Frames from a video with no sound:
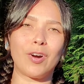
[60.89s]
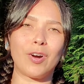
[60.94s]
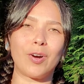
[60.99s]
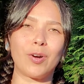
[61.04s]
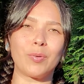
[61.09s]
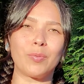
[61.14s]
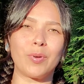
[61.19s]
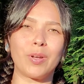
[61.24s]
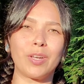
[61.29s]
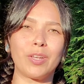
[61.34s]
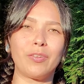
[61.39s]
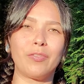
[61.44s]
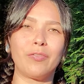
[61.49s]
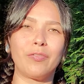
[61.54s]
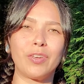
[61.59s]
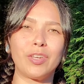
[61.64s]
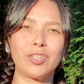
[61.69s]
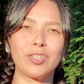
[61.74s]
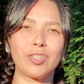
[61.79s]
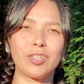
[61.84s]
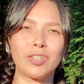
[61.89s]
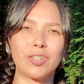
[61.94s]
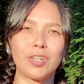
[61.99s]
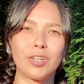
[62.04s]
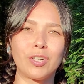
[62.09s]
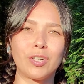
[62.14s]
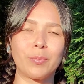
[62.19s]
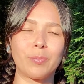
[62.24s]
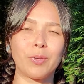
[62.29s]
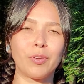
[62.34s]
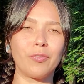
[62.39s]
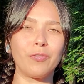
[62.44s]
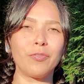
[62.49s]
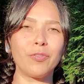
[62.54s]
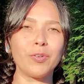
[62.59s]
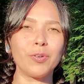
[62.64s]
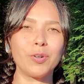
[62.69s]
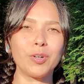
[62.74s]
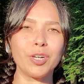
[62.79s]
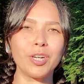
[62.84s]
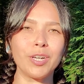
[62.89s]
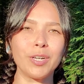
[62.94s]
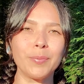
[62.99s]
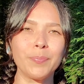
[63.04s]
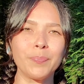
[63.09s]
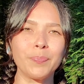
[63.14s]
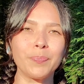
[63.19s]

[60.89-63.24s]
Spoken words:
already featured her before.